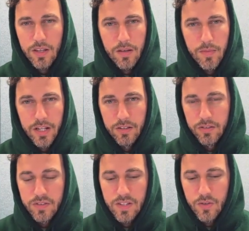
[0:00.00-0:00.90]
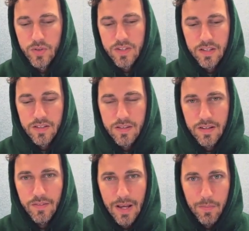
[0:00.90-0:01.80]
email sequences,
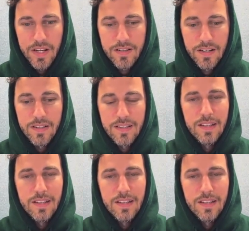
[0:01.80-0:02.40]
if that makes sense.